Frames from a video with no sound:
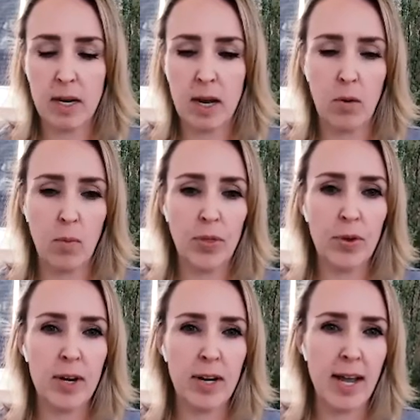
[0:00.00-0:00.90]

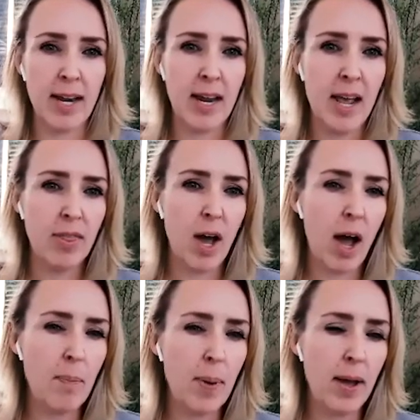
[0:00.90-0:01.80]
$139. The
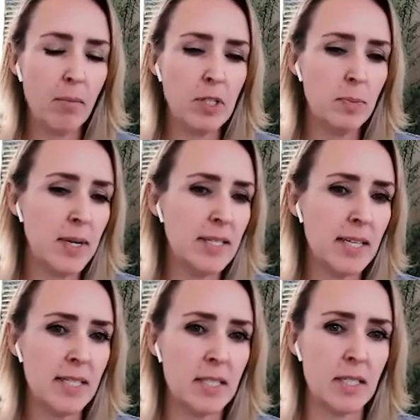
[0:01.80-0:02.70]
hop-on, which means
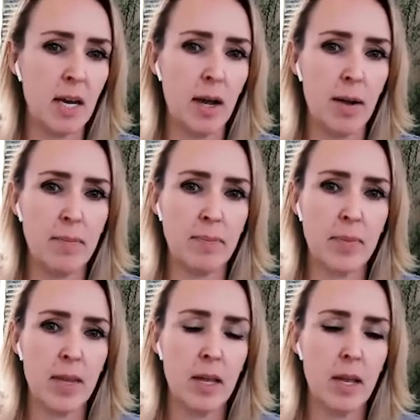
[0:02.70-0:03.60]
it's
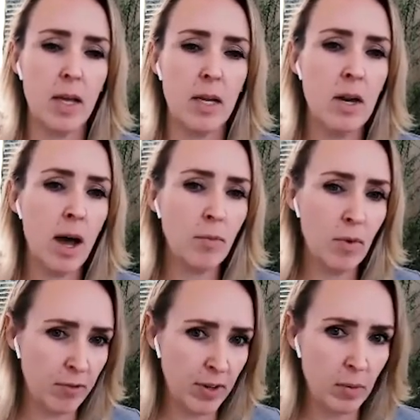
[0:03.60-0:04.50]

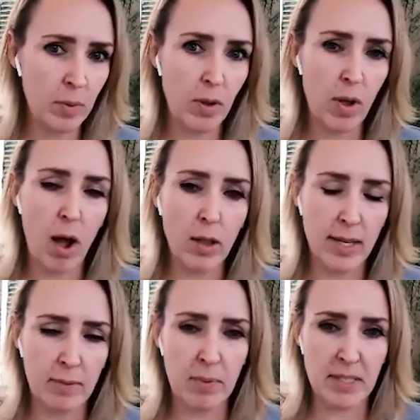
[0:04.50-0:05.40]
non-refundable. All
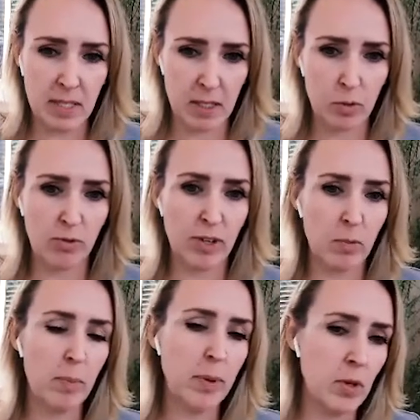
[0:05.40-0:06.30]
in means it's
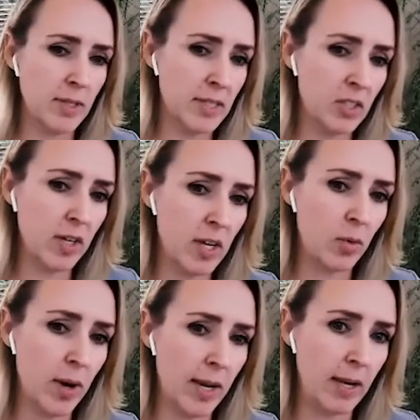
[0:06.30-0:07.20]
refundable, but you can still get
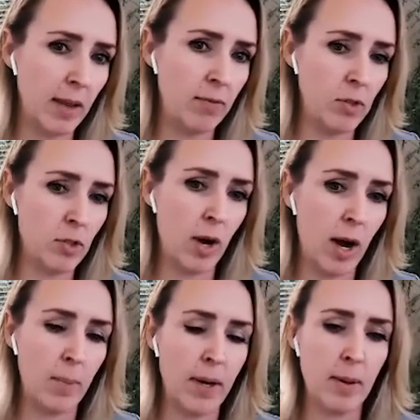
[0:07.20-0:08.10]
credit if you do
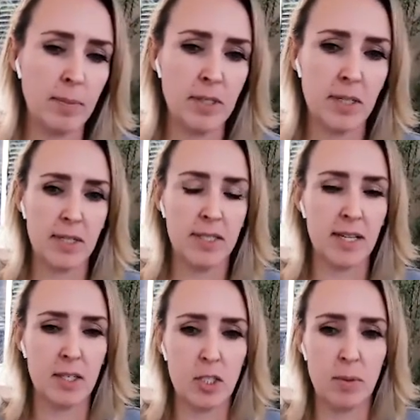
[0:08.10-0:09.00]
hop-on. I'm just to say
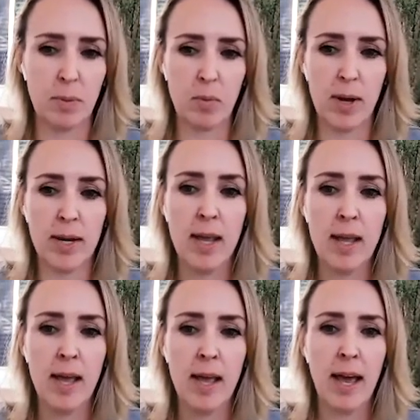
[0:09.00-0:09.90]
the cheaper one.
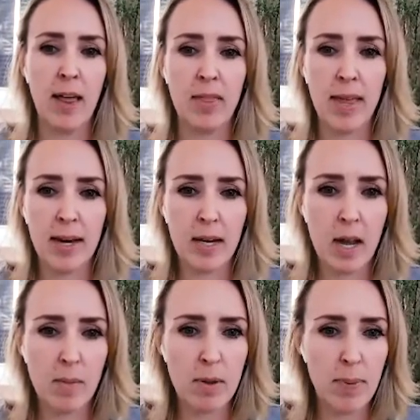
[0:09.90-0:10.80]
And then
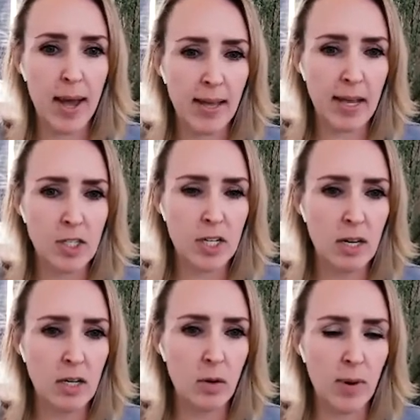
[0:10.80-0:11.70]
coming back, actually,
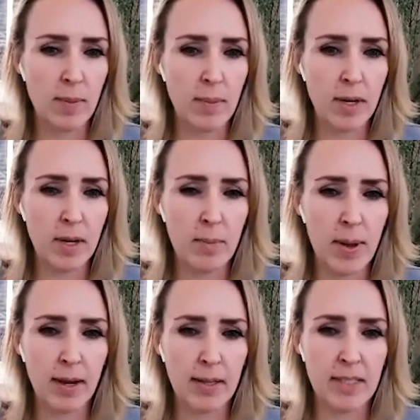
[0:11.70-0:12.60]
you know what? I'm going to come
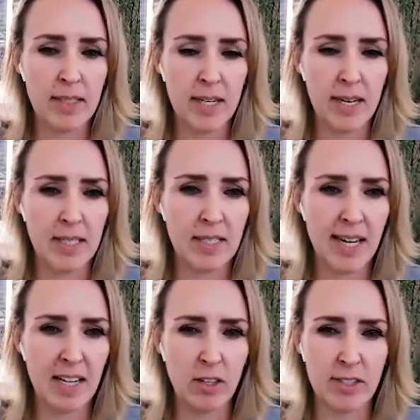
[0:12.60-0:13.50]
back on Sunday instead.
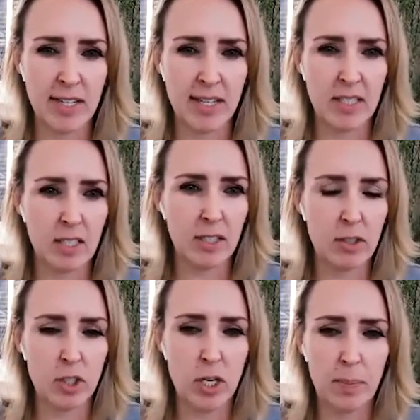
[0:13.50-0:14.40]
It looks like it's a little
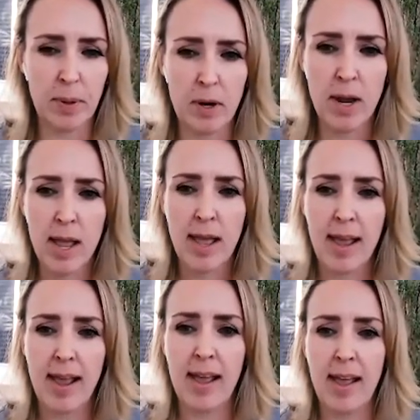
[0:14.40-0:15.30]
cheaper,
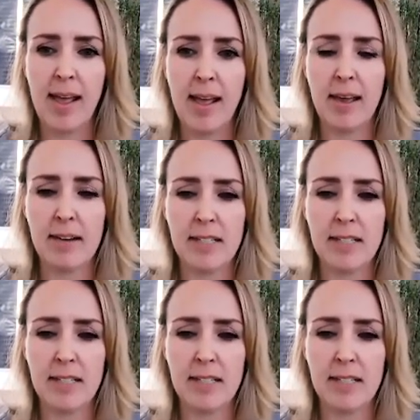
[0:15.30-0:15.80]
and